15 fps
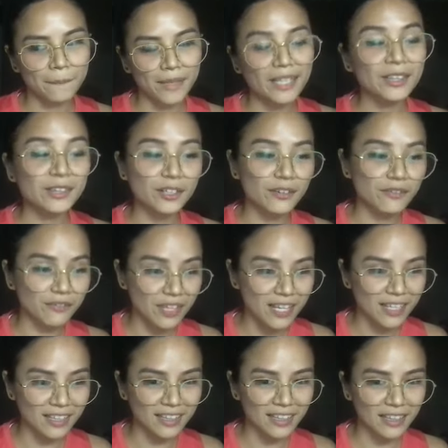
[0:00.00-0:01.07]

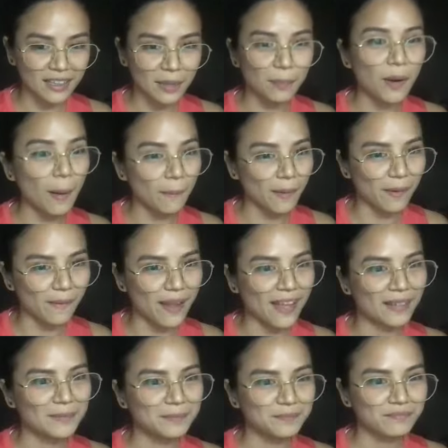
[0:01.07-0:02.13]
intervene the proper way.
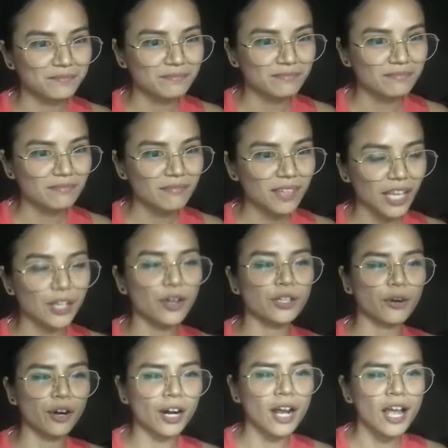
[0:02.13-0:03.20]
Yun.
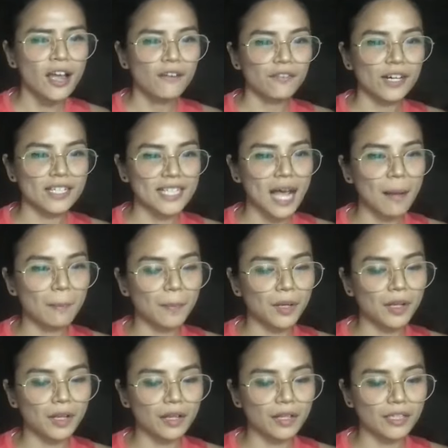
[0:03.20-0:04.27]
Or for
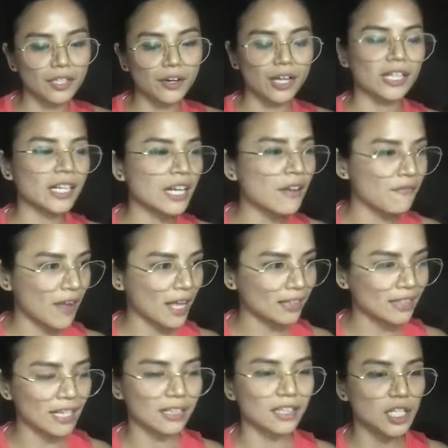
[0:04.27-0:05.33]
example, you're in an event
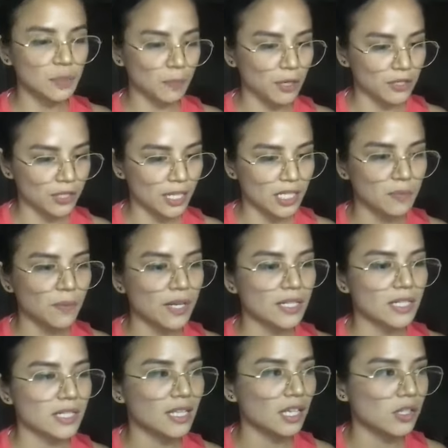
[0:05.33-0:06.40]
and this person
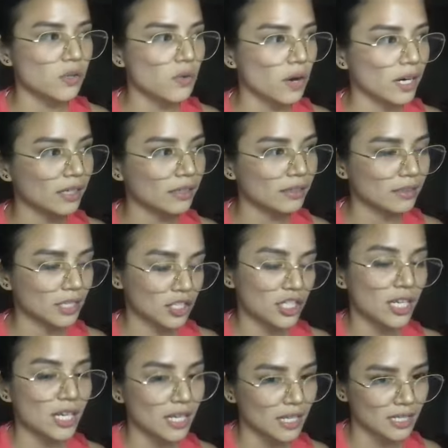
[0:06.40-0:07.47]
expresses that
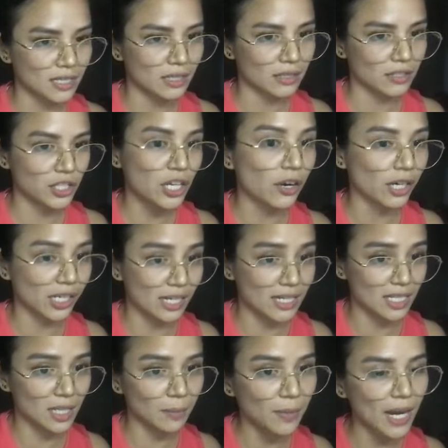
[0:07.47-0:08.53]
she or he is
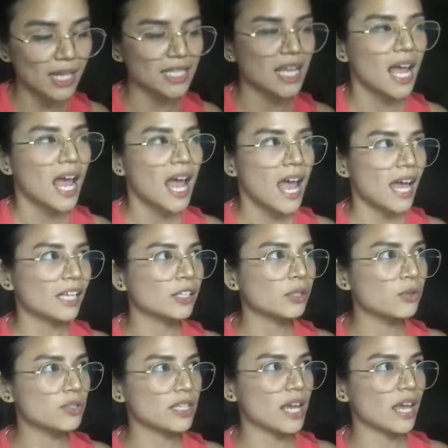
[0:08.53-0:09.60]
depressed, and
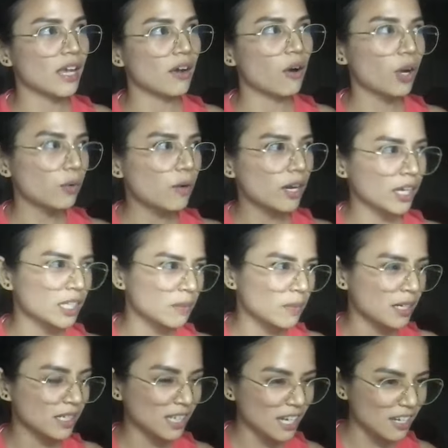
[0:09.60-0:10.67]
you say, oy, wag ka
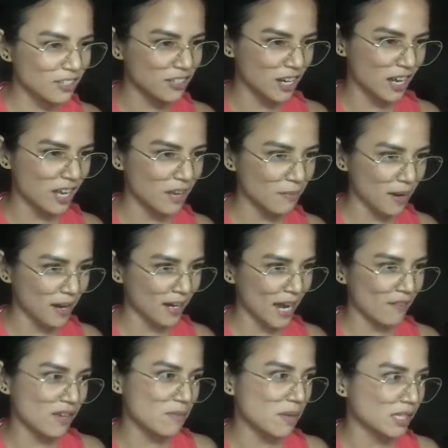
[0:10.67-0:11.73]
naman KJ, parang
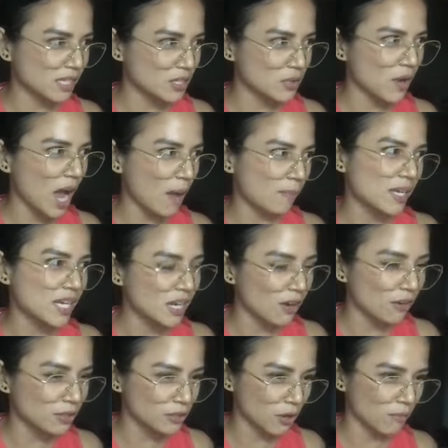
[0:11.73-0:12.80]
everybody so happy,
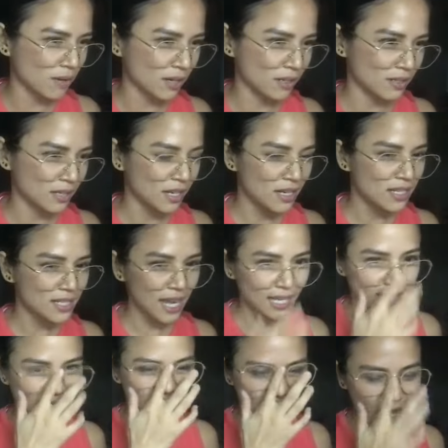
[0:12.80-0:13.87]
ikaw sobrang
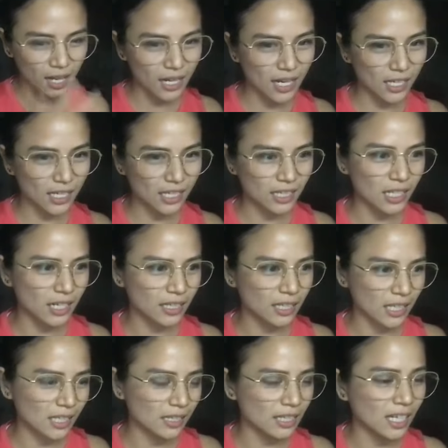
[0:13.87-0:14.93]
sad ka, like hindi ka
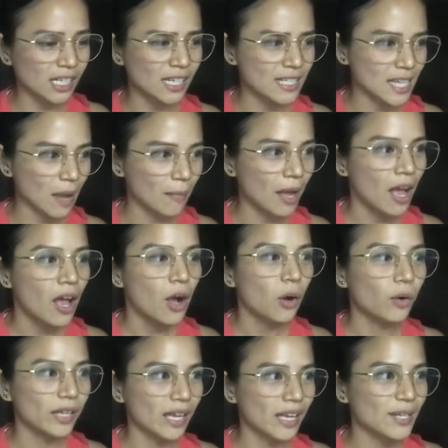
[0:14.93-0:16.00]
nakikisama.
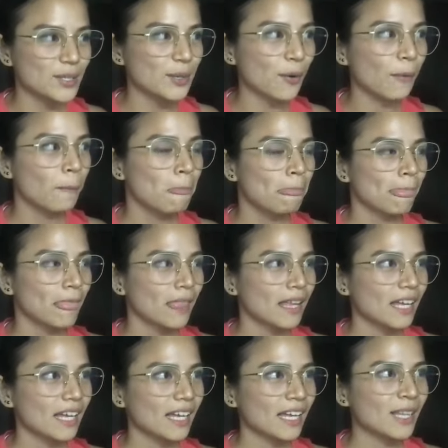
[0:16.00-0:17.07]
Okay, so
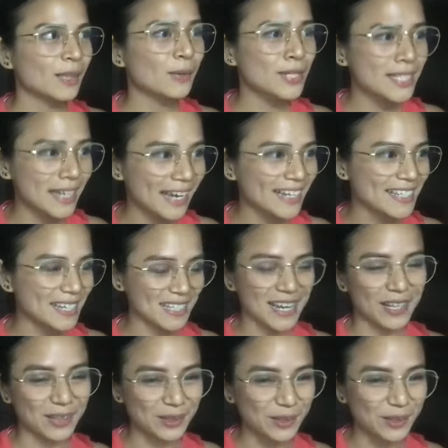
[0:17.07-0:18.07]
in those cases, yeah,